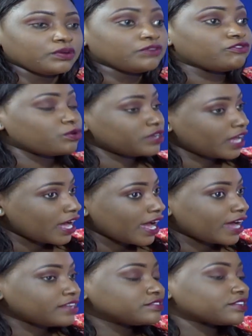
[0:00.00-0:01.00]
fold our
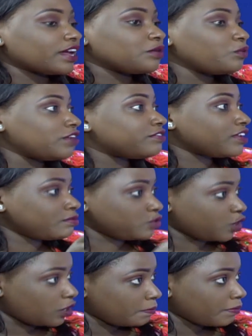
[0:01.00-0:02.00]
hands and wait for them
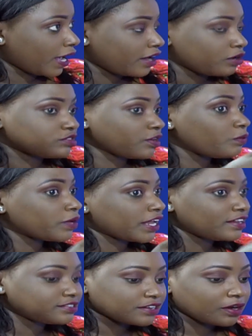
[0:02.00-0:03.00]
to come back, or someone
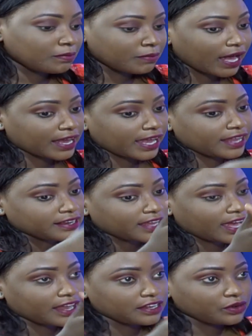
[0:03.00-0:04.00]
else to come back and
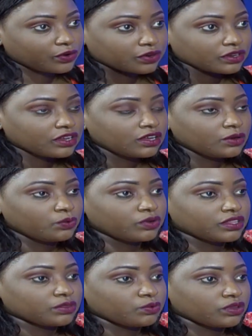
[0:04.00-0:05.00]
carry on
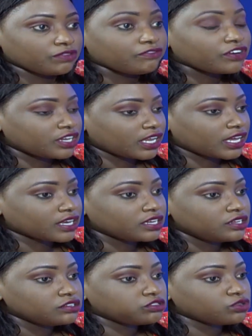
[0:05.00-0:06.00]
with funding.
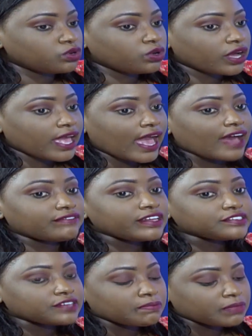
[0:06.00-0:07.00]
So
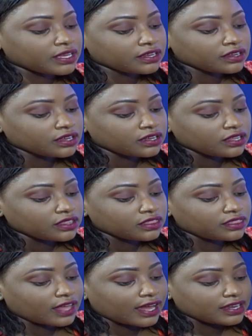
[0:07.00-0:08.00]
having something
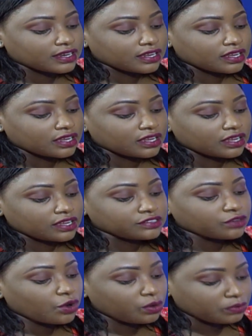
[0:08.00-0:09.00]
that
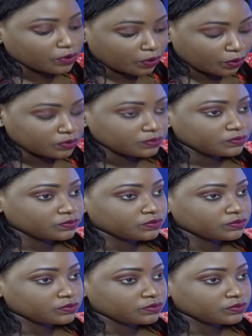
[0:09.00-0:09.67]
is homegrown,